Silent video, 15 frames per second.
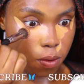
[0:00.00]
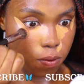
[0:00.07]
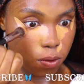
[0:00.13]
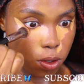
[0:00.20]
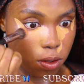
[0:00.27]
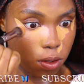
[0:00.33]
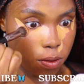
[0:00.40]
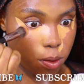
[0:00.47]
if
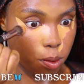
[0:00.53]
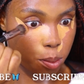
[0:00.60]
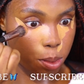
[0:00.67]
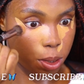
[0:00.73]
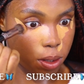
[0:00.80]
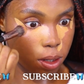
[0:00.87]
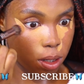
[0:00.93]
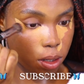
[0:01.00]
not even
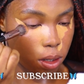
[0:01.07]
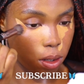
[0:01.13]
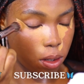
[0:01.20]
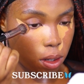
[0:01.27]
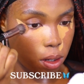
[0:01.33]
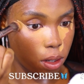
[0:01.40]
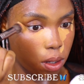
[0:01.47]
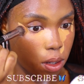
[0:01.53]
better,
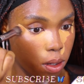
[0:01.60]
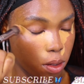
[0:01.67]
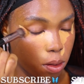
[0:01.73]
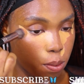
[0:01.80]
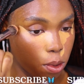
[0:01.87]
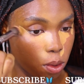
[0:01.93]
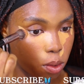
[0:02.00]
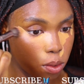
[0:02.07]

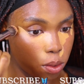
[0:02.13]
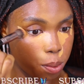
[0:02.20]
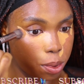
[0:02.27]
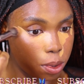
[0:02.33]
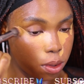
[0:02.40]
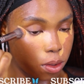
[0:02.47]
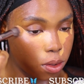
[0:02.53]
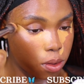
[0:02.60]
in my own
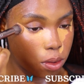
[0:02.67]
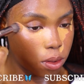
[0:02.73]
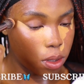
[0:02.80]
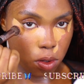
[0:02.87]
opinion.